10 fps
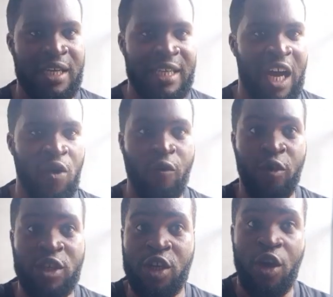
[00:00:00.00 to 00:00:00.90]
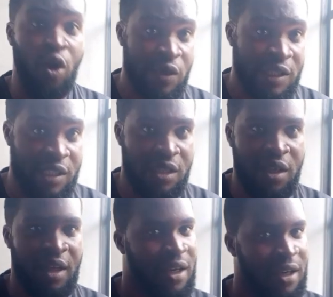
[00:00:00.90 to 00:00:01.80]
Now, for the costs,
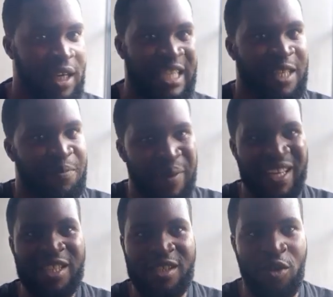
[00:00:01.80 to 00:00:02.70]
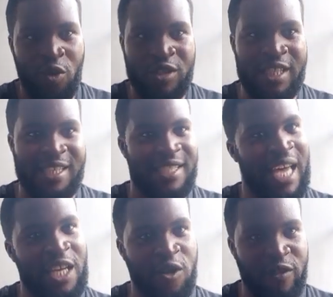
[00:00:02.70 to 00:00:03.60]
it depends on the
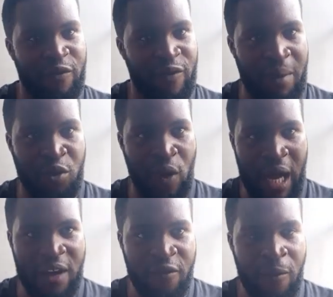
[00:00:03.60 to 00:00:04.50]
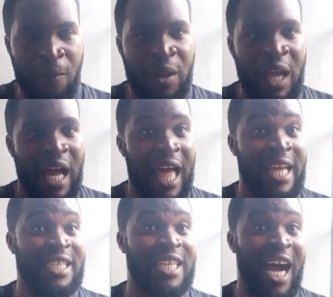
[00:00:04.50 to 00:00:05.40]
size of the farm you have
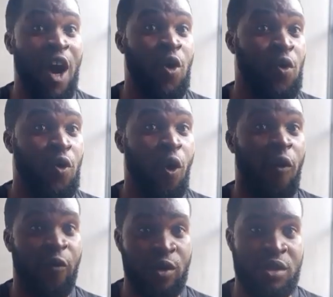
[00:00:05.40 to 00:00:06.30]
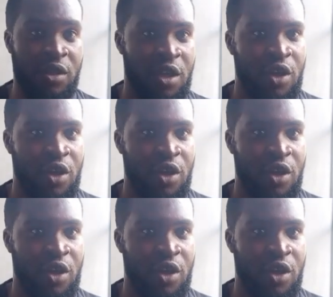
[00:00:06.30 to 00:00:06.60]
and how often